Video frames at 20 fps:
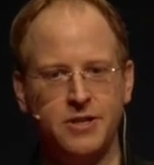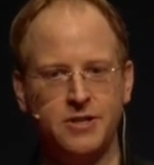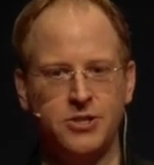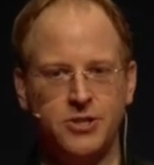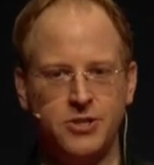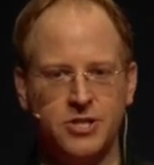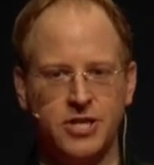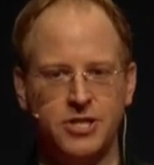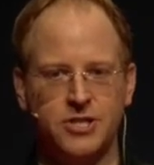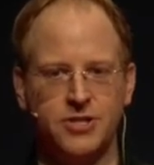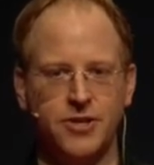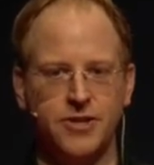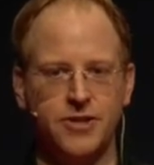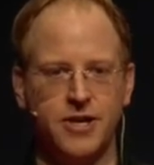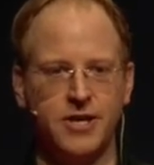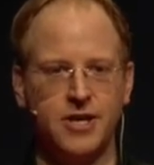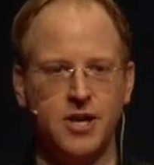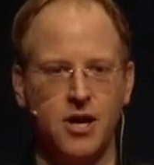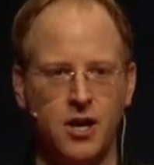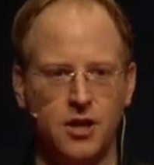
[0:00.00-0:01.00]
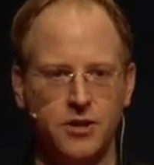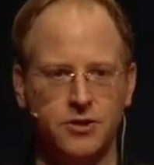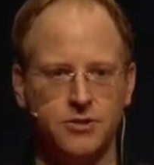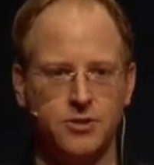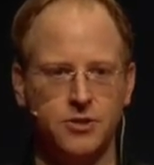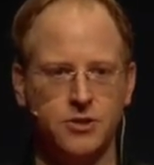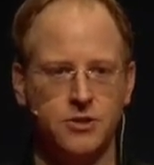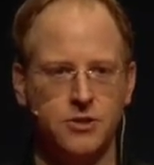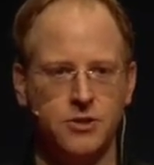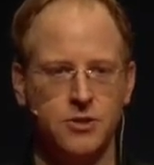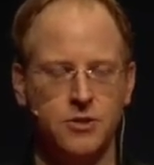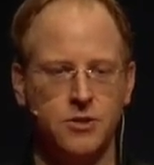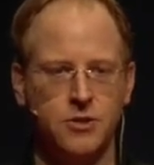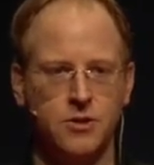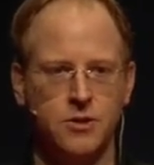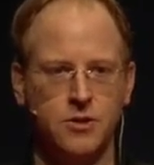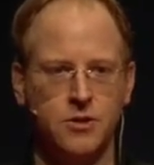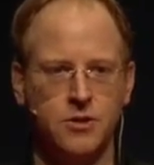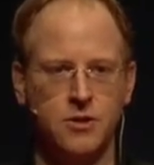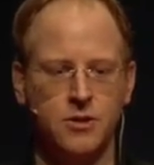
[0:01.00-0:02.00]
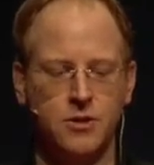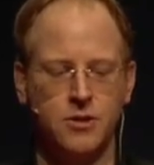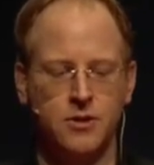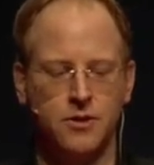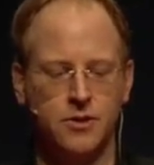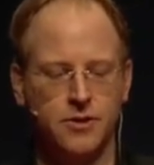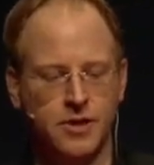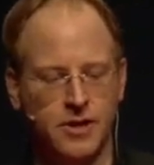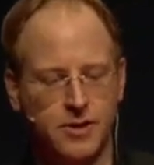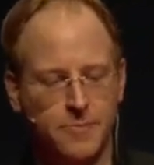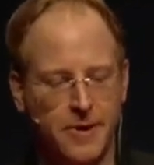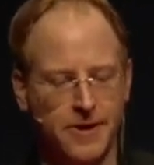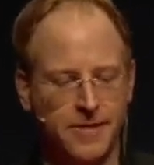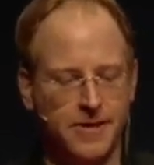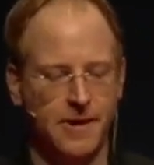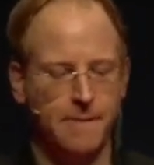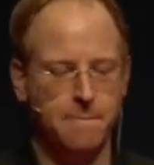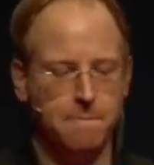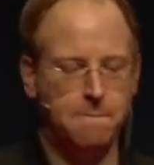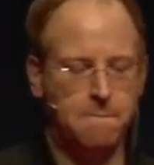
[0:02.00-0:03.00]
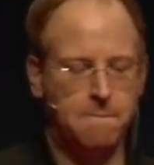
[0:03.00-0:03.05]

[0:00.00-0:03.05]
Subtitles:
suggests that they can't. Think about that.